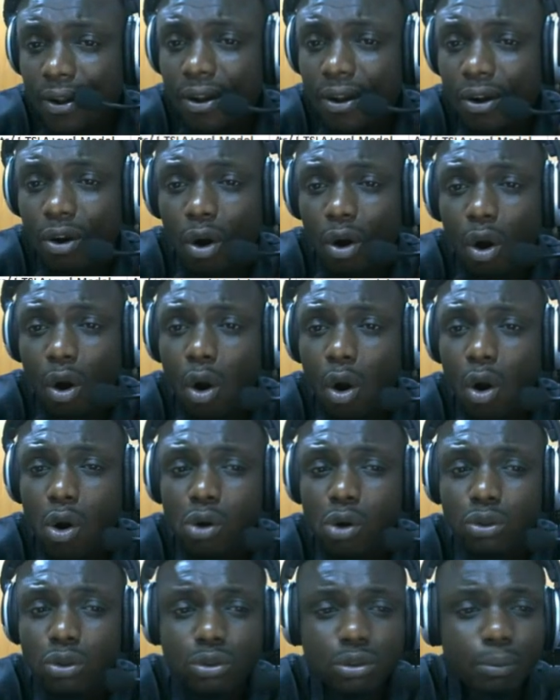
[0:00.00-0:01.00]

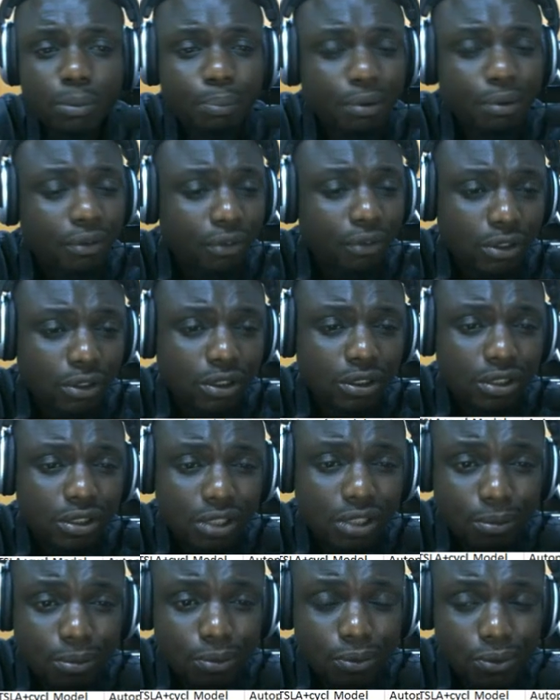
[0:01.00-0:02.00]
called pivot
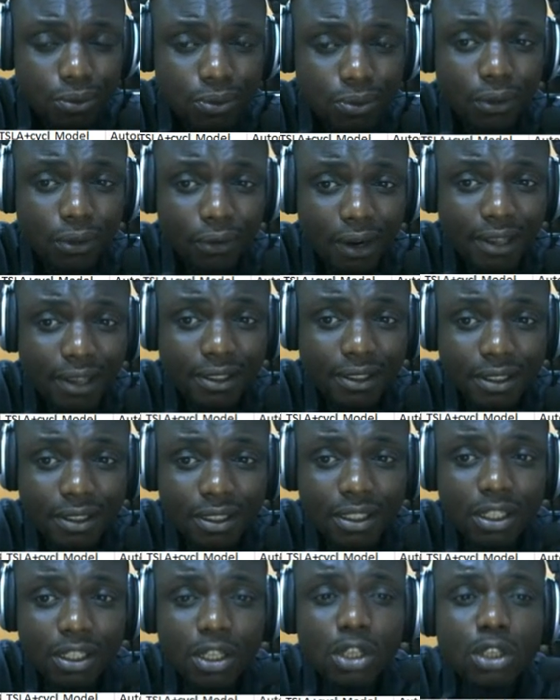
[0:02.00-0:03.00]
tables. All right,
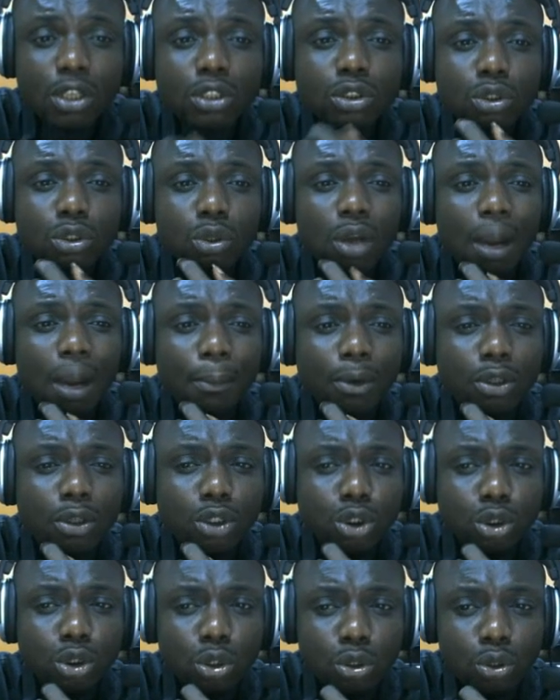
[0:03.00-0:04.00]
so I'm going to
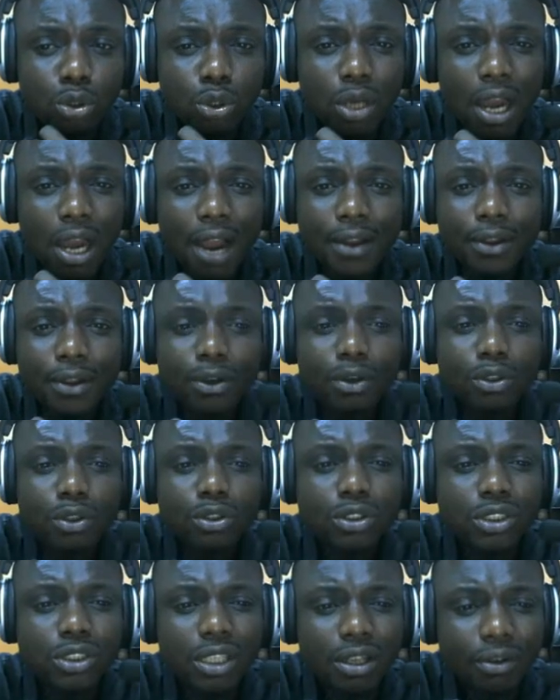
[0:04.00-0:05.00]
show you how you're going to
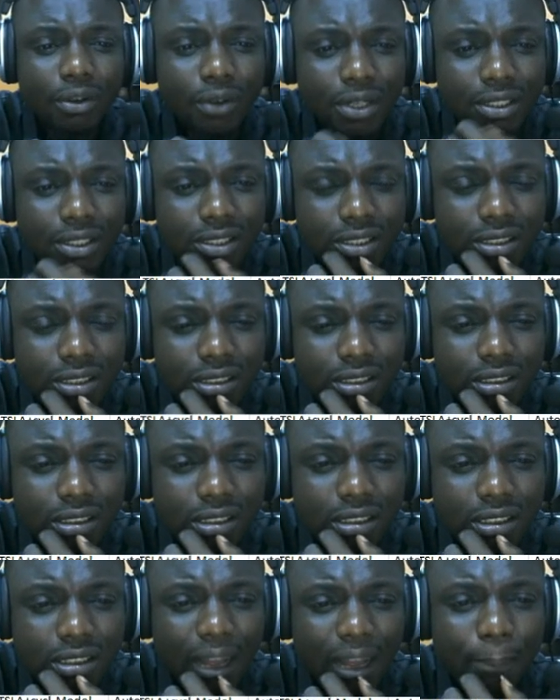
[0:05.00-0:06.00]
generate
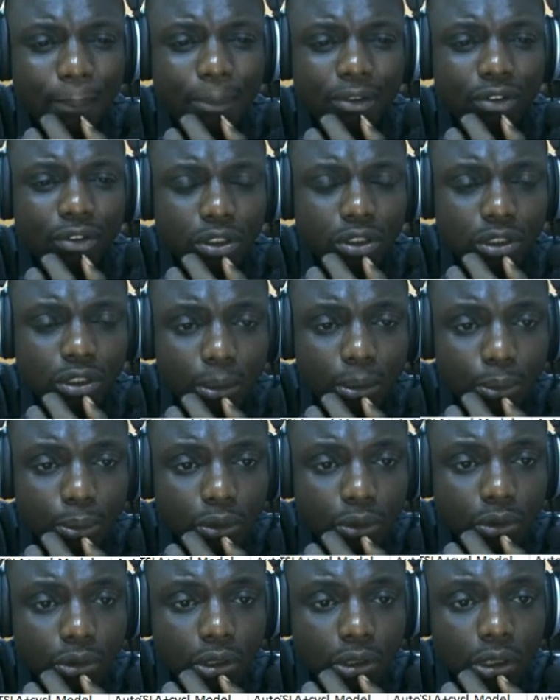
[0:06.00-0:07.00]
that pivot
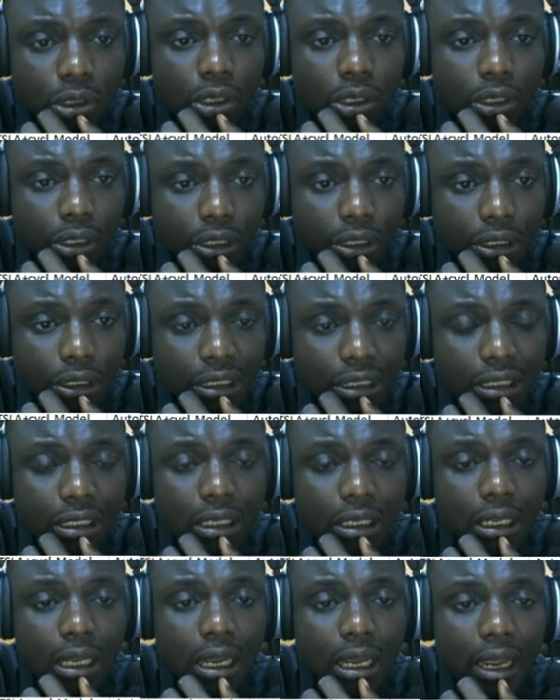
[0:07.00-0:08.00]
table in
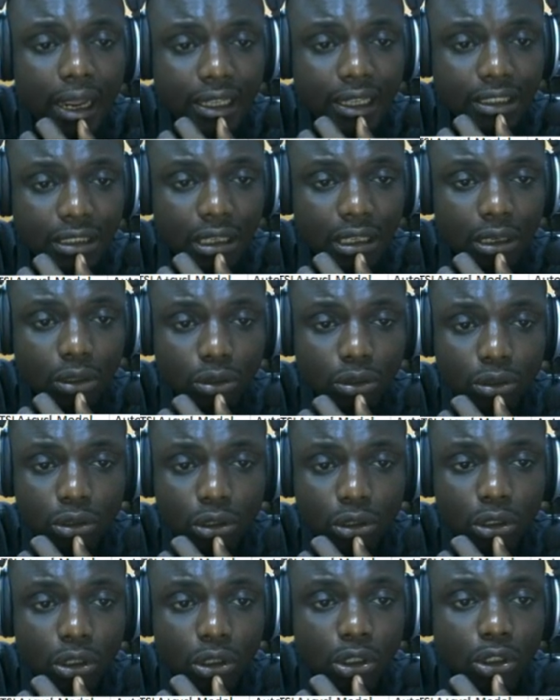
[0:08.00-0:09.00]
Excel.
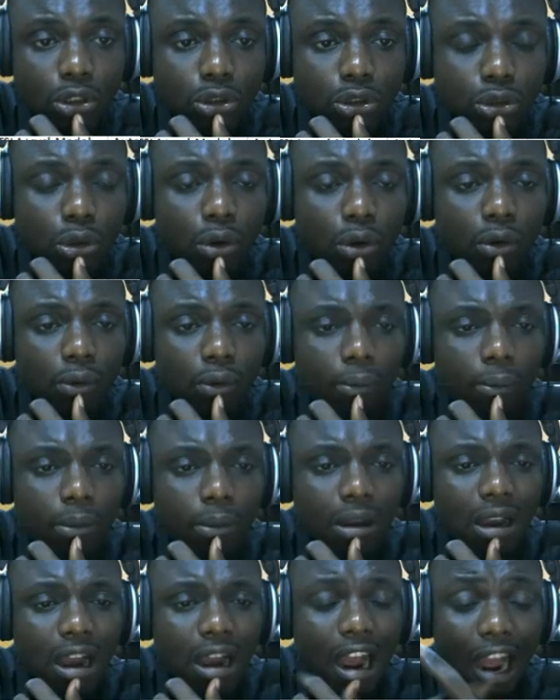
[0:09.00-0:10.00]
So,
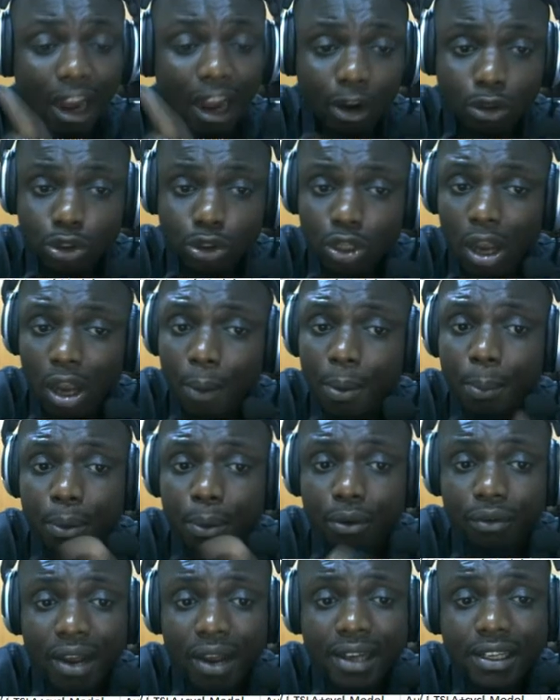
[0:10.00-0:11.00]
and also I'll be
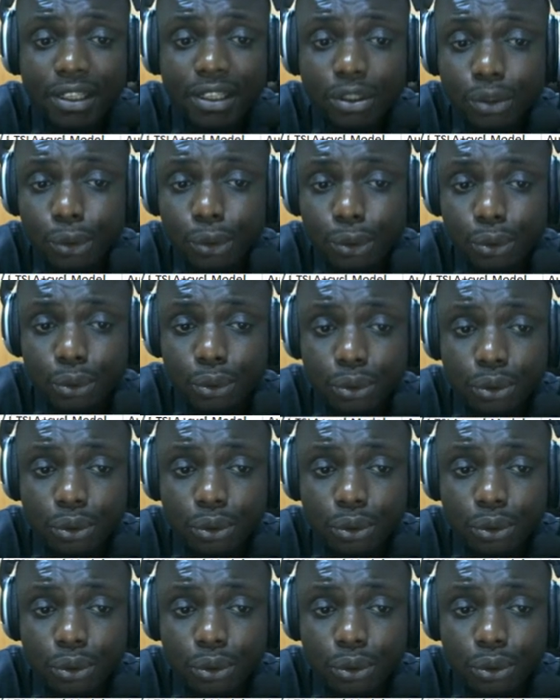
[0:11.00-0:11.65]
providing you